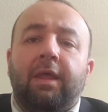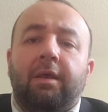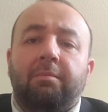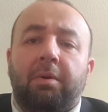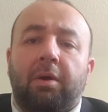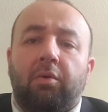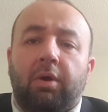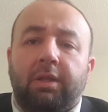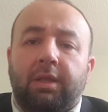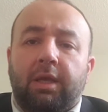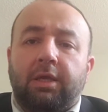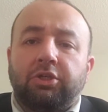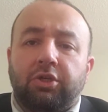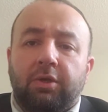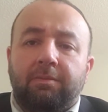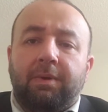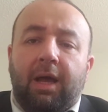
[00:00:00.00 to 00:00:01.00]
Baruch Ata
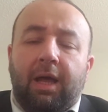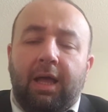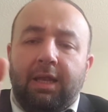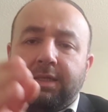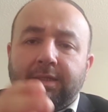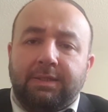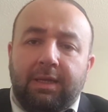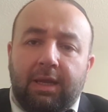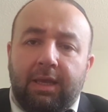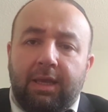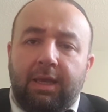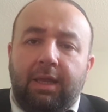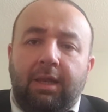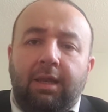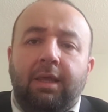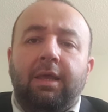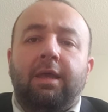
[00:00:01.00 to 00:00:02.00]
Hashem Ga'al
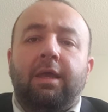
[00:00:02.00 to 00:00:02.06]
Israel,